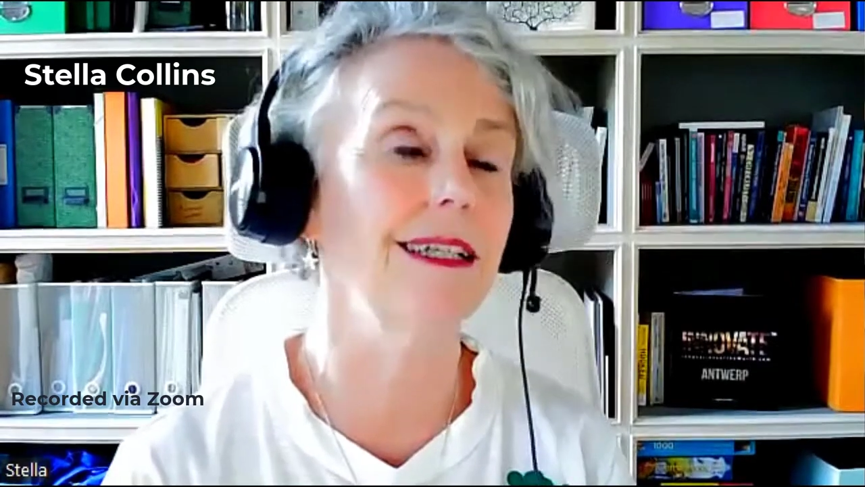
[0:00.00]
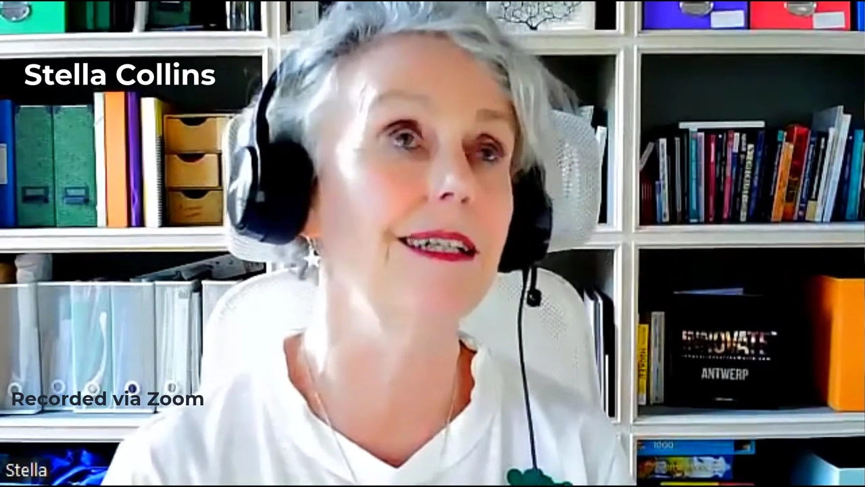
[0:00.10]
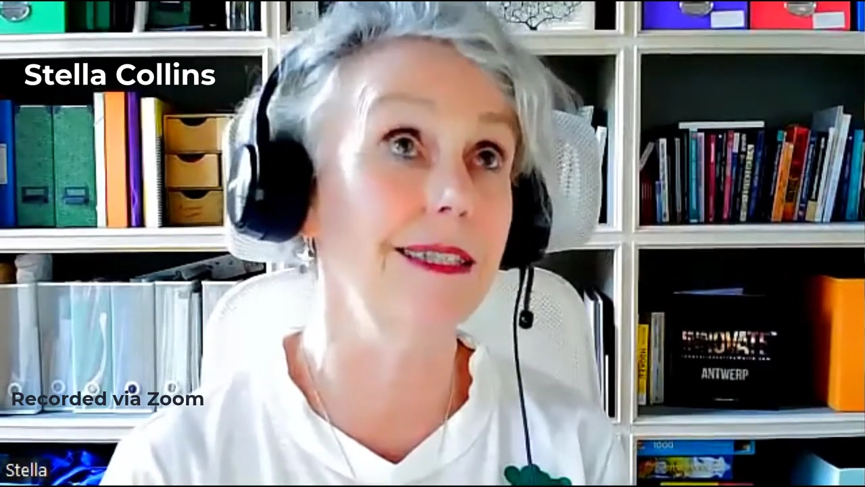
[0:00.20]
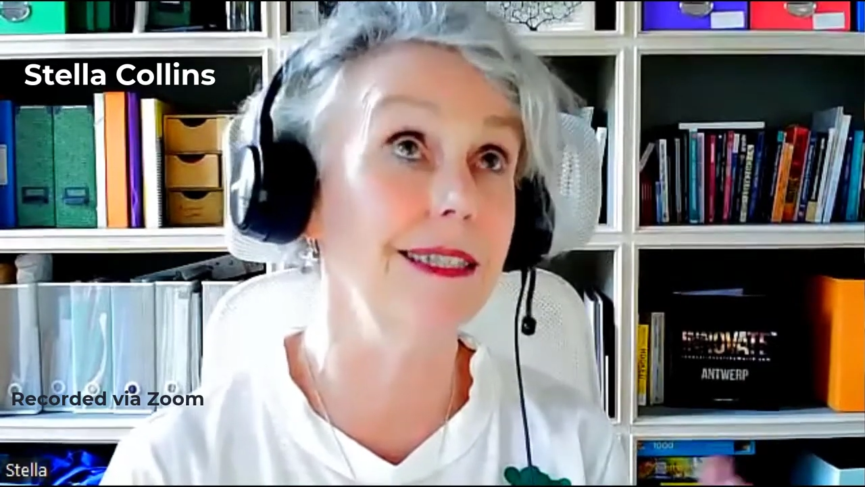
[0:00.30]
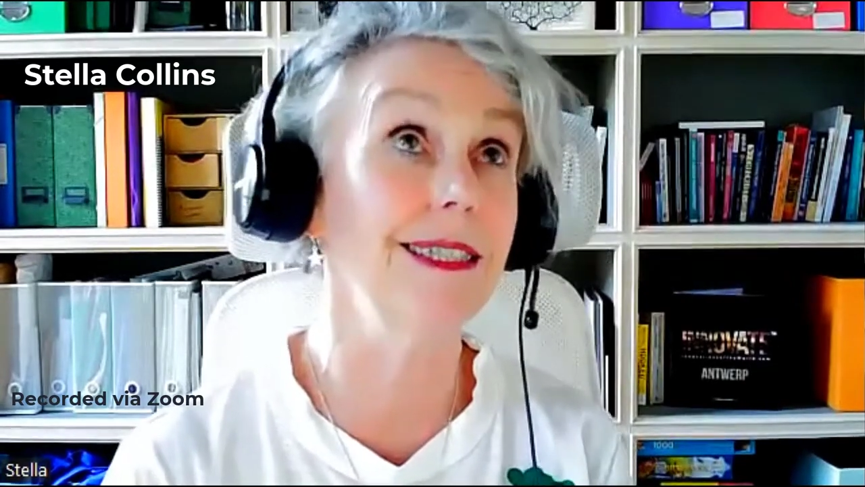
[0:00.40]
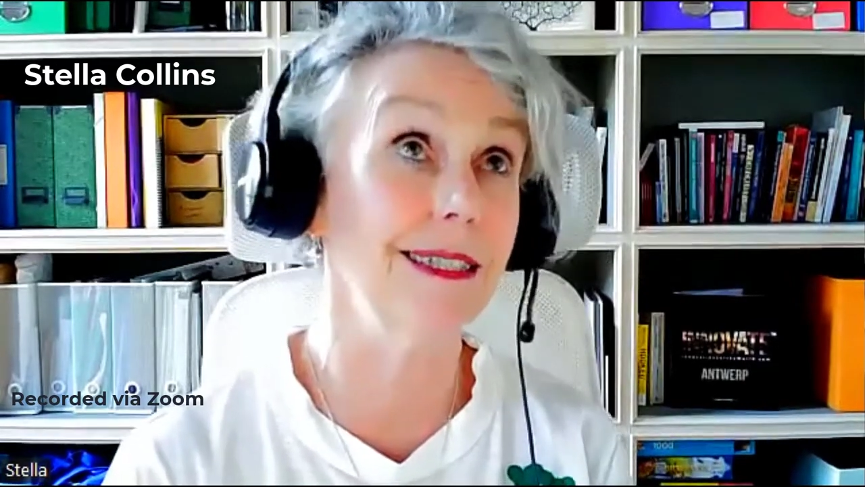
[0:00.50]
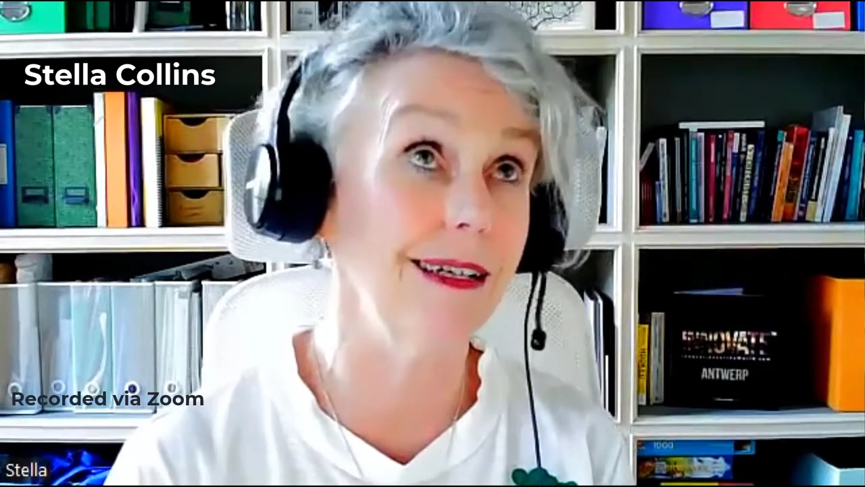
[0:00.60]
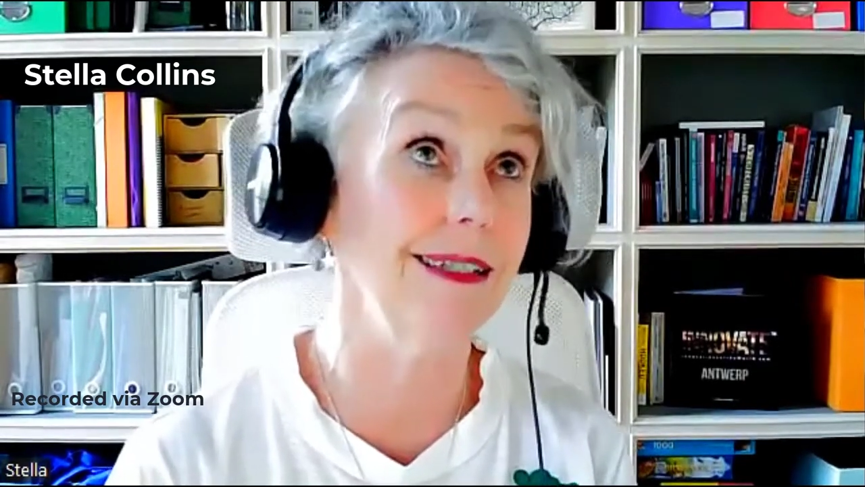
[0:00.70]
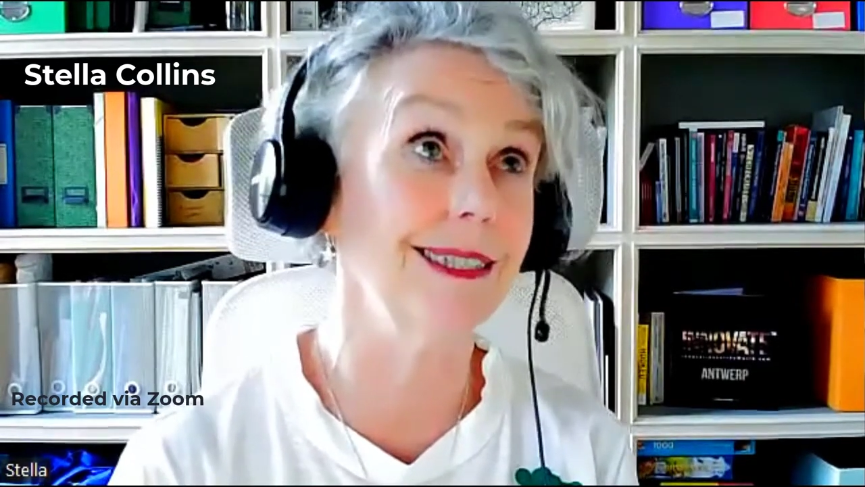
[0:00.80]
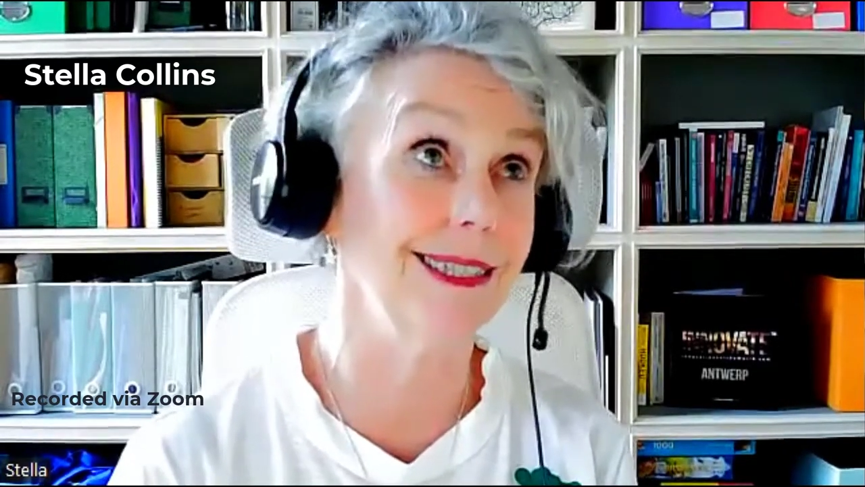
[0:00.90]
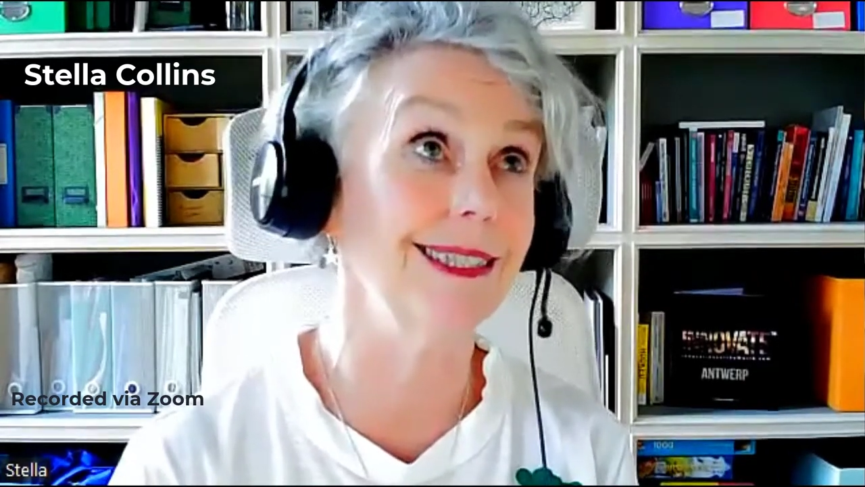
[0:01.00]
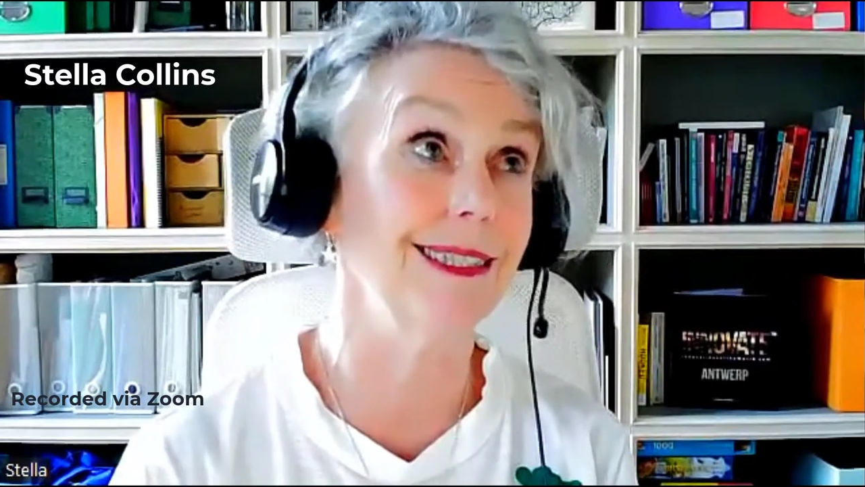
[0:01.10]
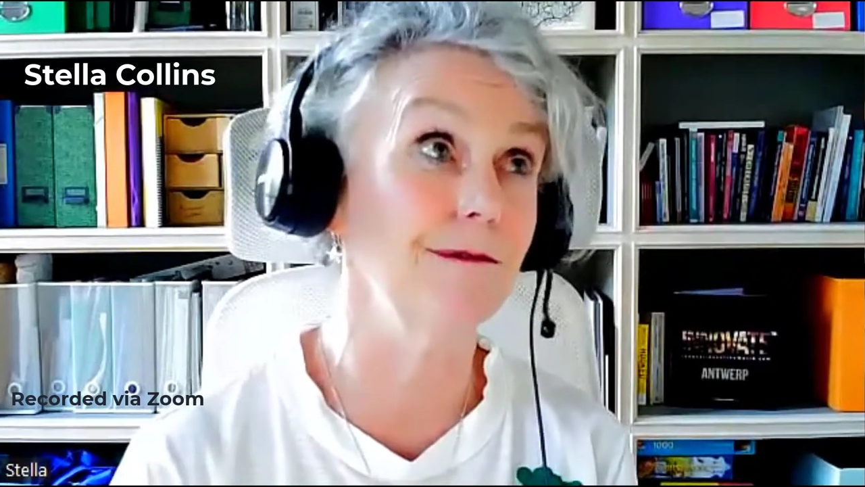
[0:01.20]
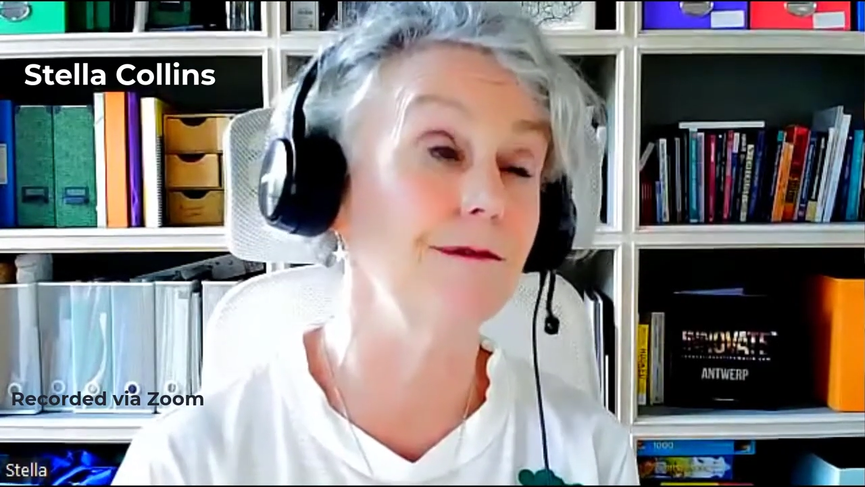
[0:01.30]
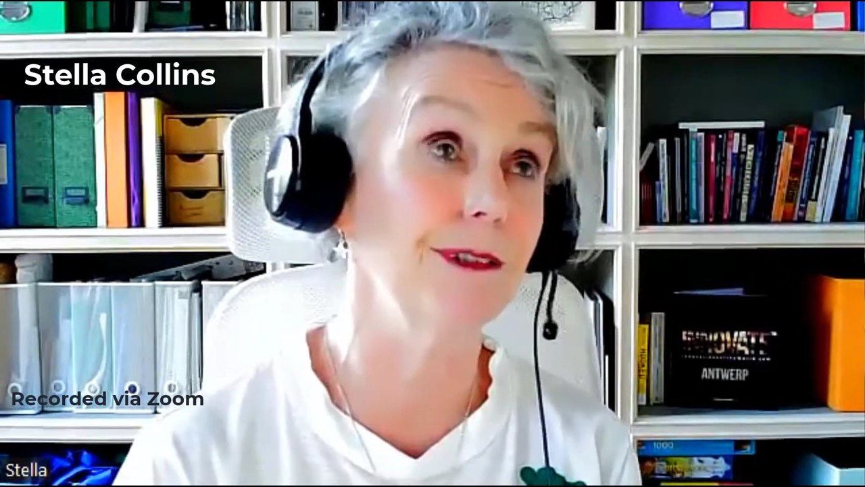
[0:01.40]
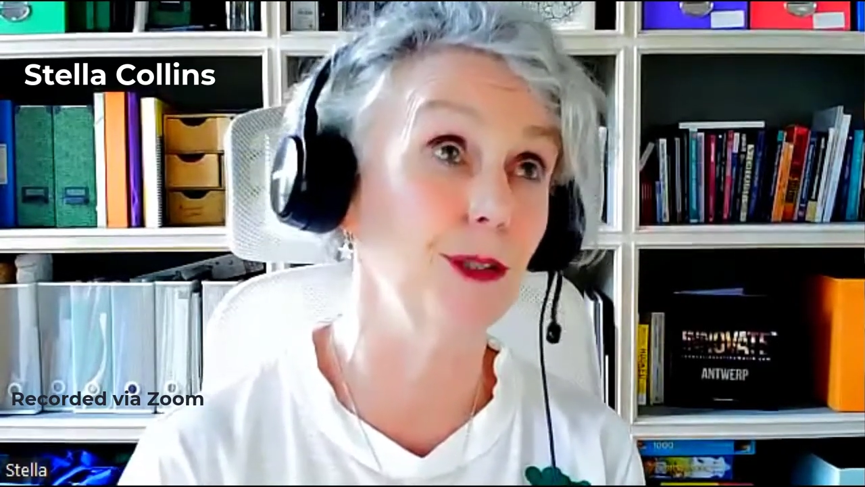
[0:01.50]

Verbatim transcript: a learning design assistant